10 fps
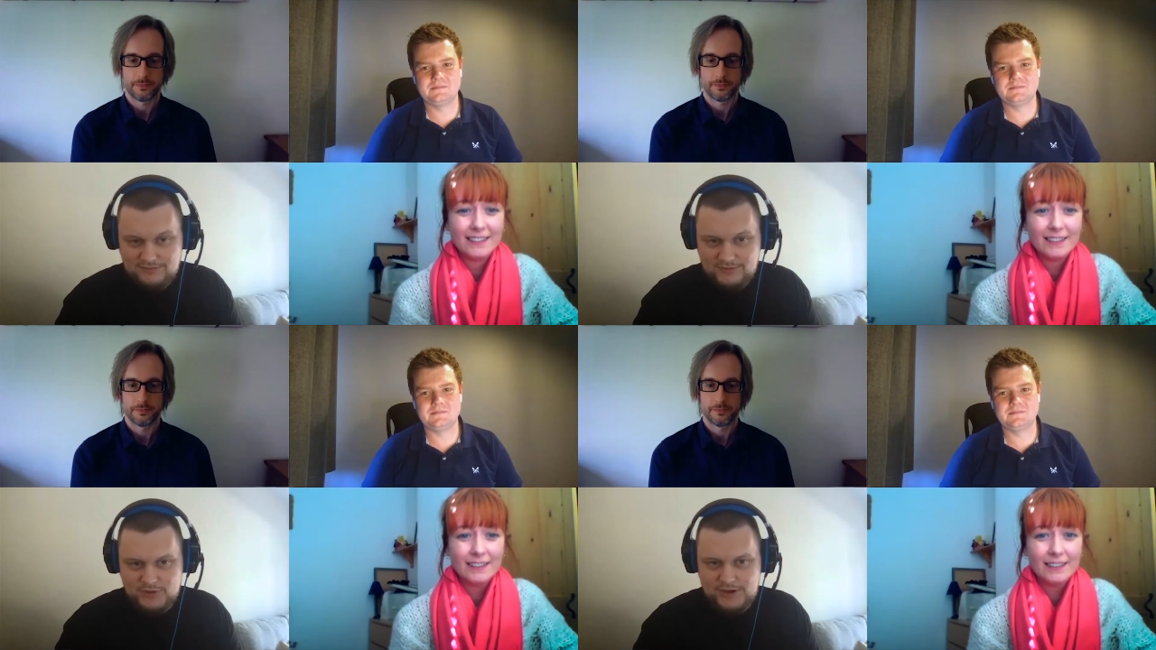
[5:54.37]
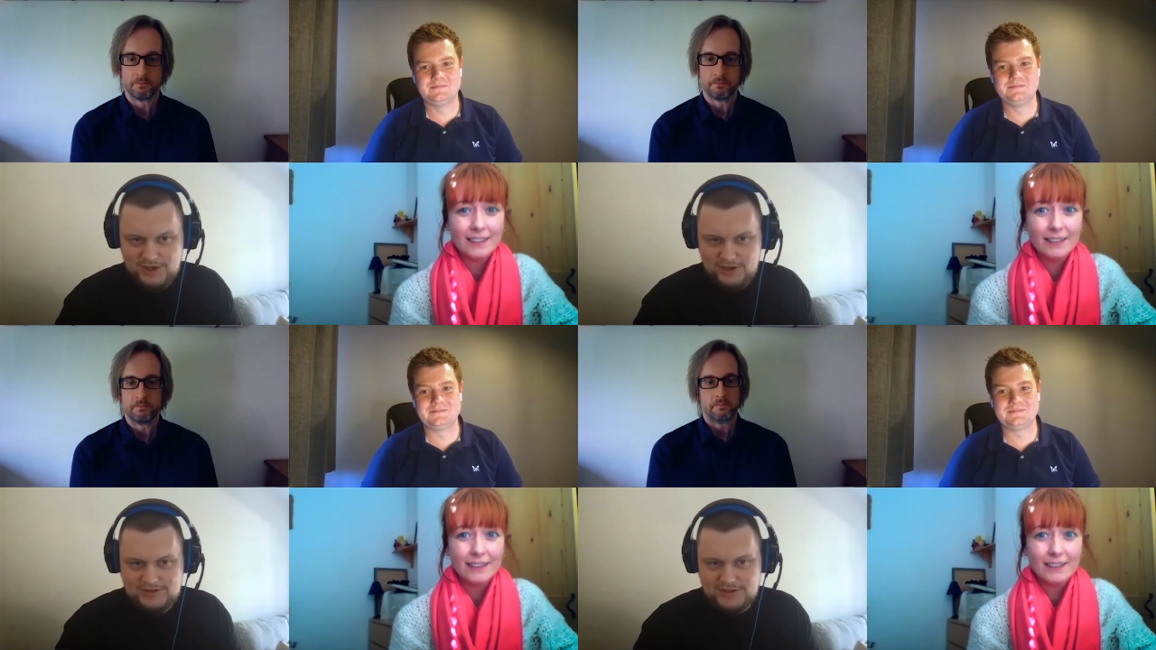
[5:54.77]
Speaker 1: between
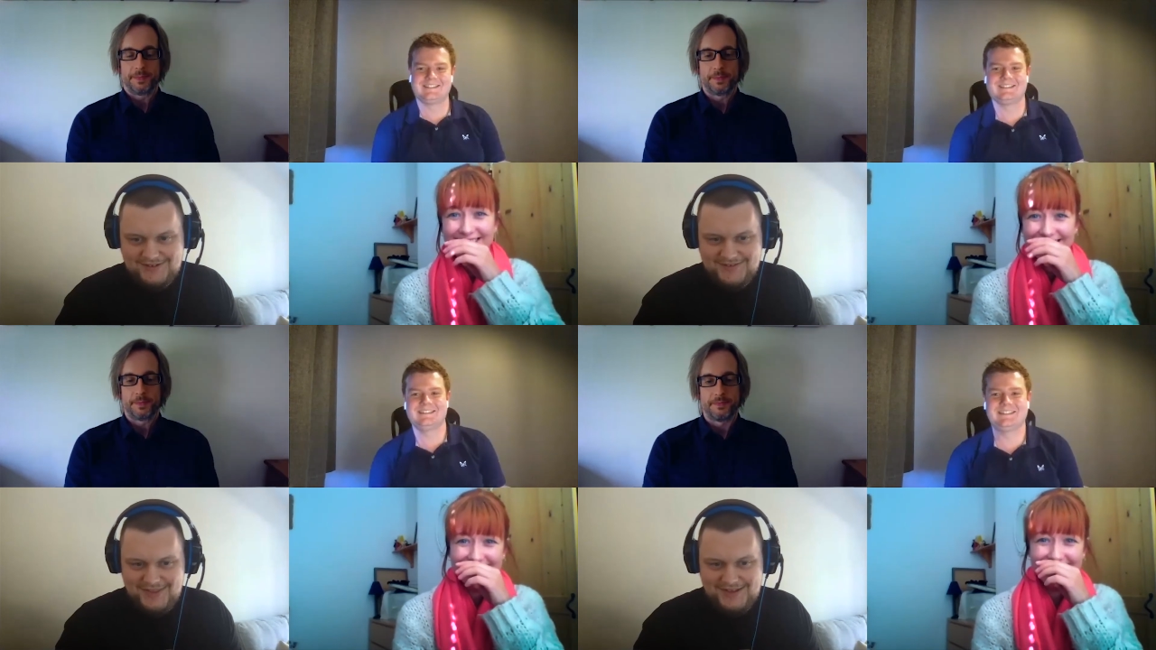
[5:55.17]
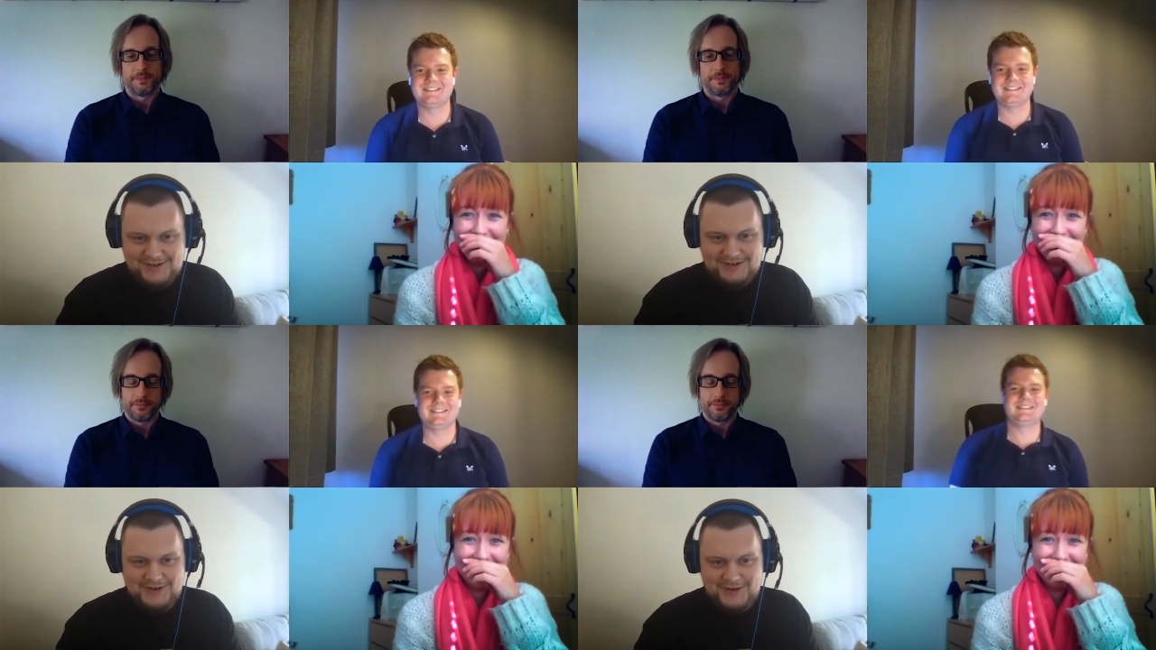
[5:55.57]
you two to
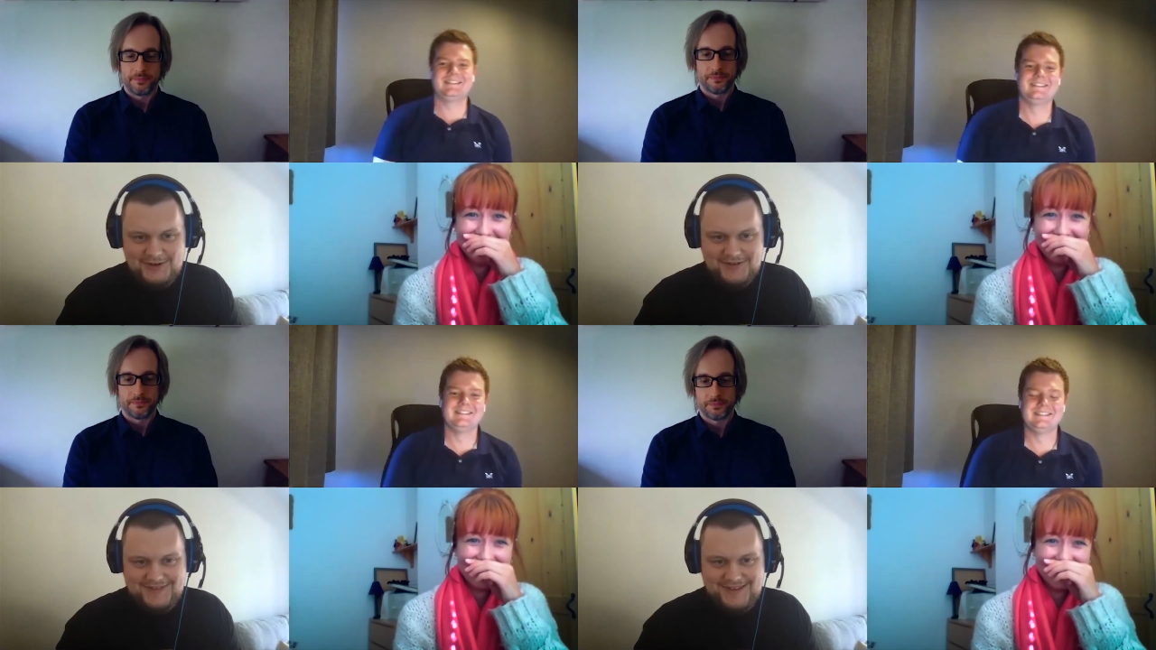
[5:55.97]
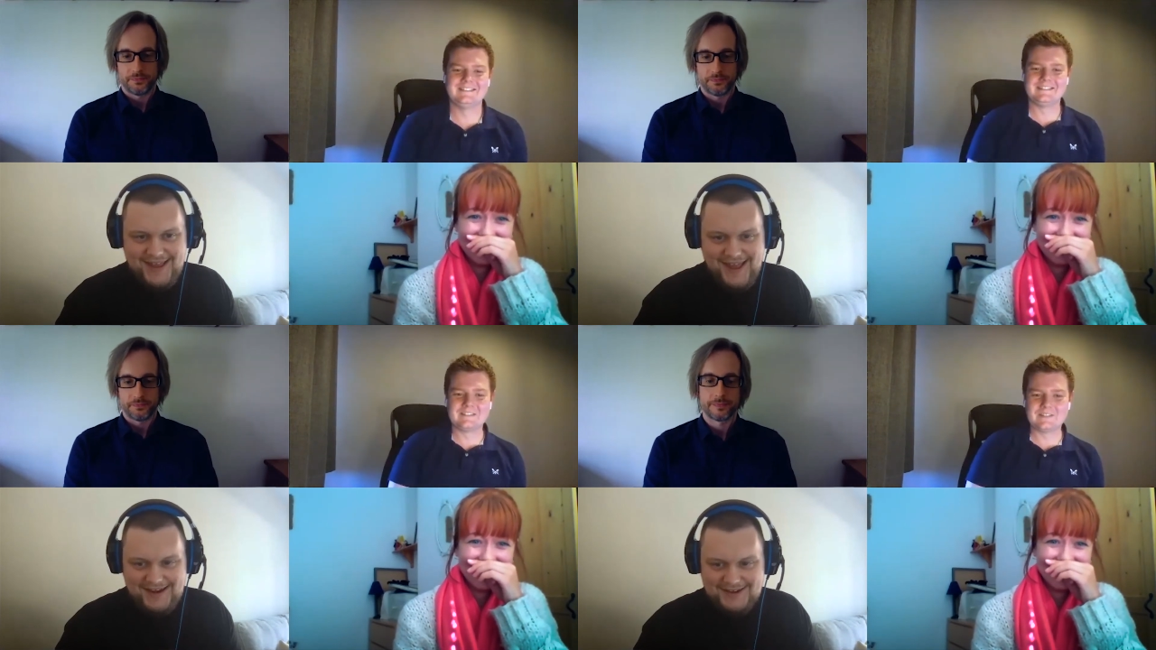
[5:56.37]
choose the
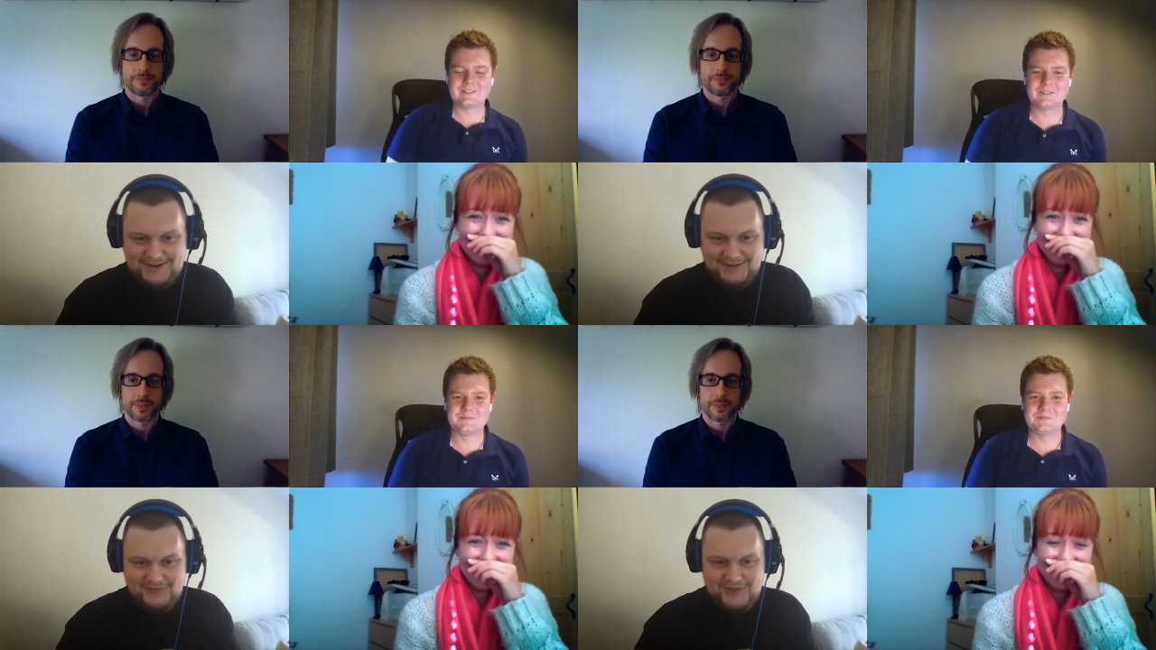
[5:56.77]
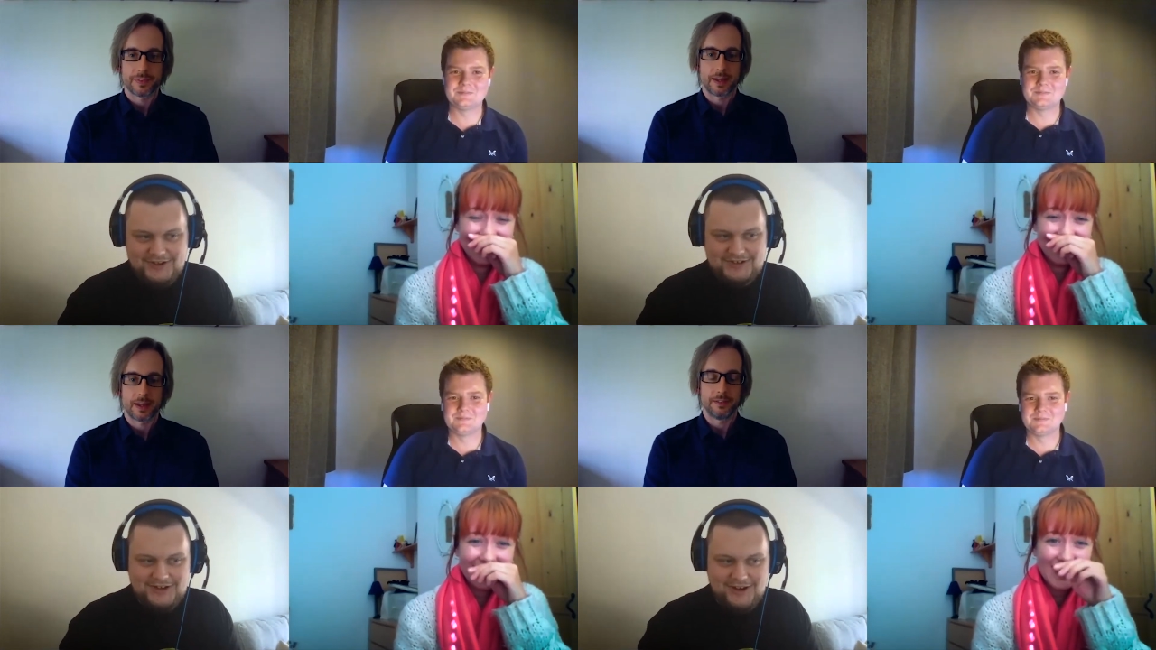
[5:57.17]
end of the
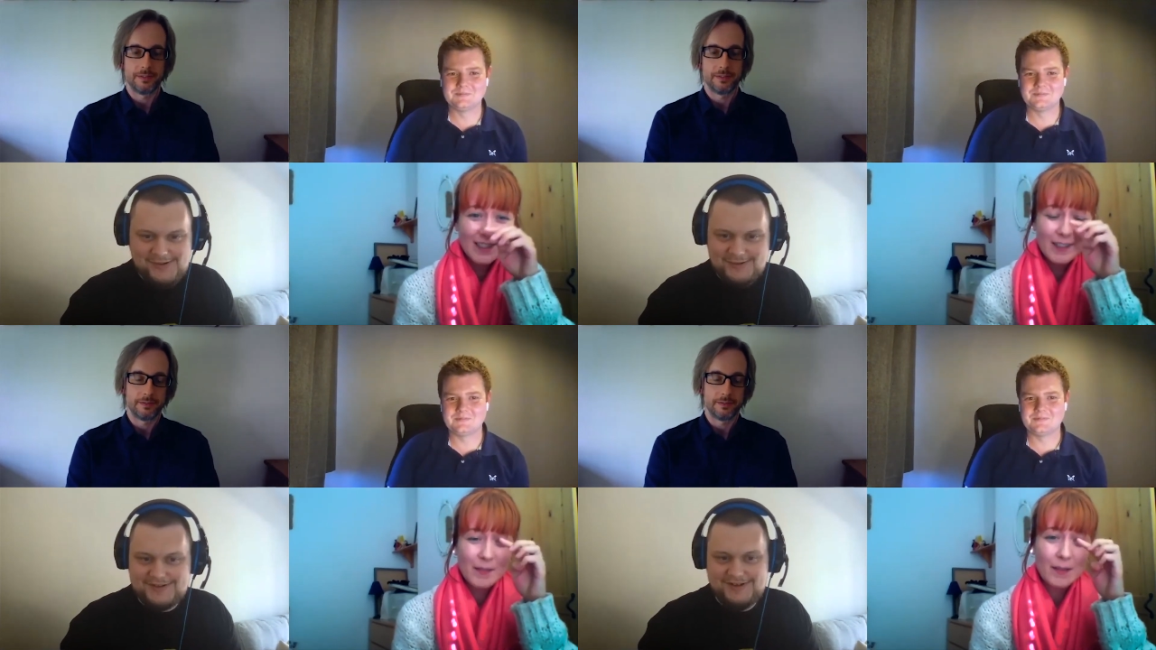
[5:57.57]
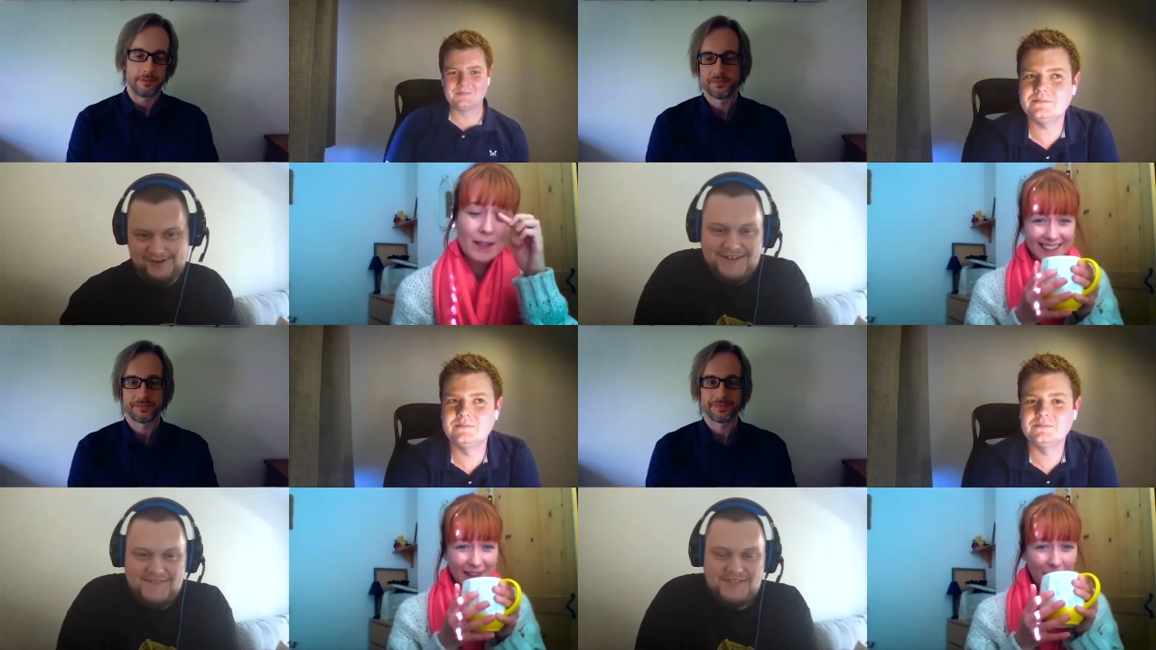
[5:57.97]
show
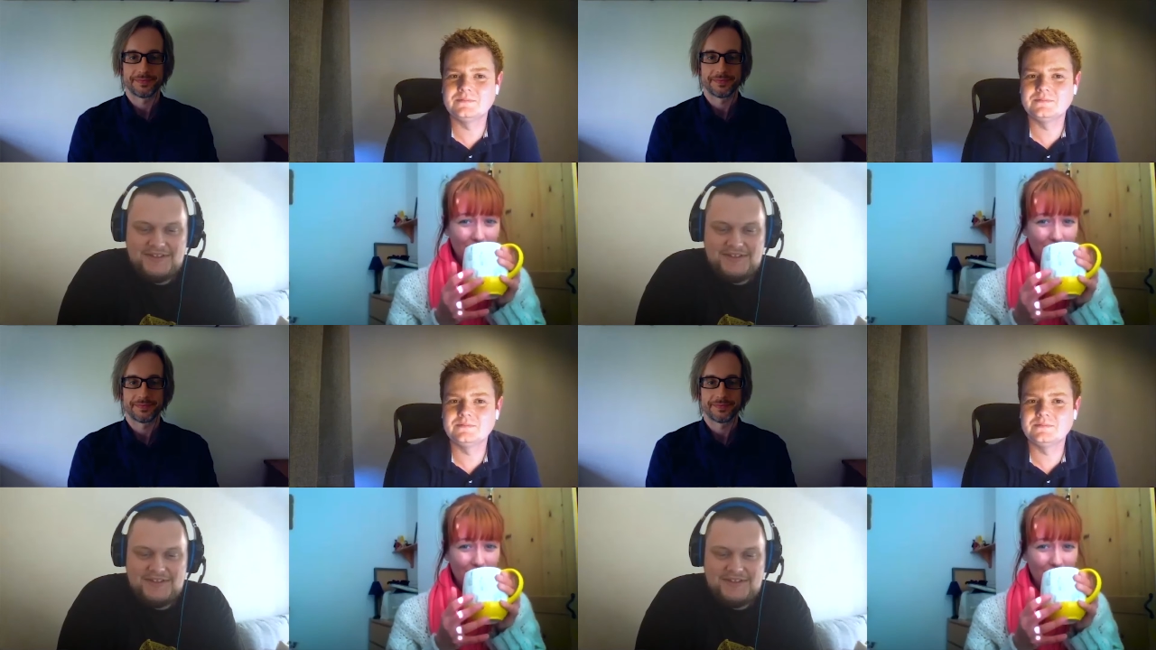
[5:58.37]
song. So